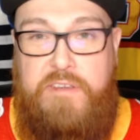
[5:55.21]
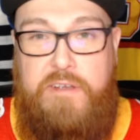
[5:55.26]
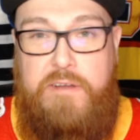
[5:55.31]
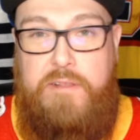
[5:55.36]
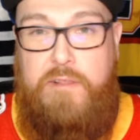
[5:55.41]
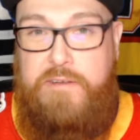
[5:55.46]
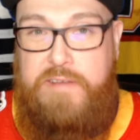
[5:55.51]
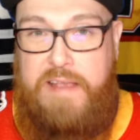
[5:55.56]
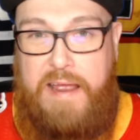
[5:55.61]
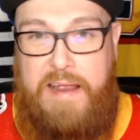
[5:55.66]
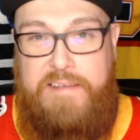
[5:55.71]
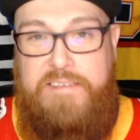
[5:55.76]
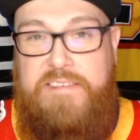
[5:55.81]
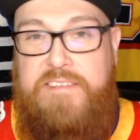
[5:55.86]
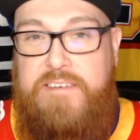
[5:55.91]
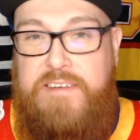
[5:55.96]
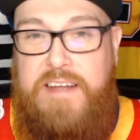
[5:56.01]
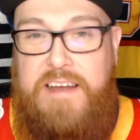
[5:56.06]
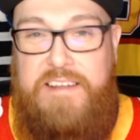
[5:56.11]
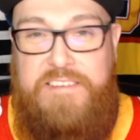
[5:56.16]
Letang's
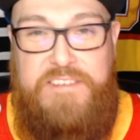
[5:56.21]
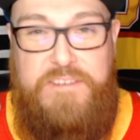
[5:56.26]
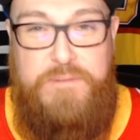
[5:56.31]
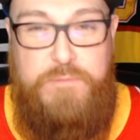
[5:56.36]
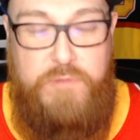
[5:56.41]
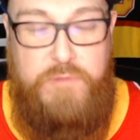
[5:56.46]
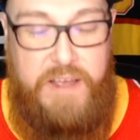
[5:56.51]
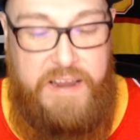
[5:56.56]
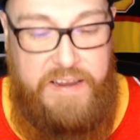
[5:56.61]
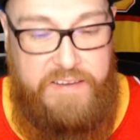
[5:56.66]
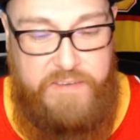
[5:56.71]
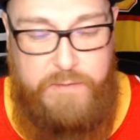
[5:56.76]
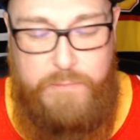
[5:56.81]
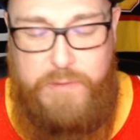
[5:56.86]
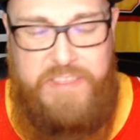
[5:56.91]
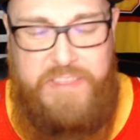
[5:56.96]
still got some legs in him.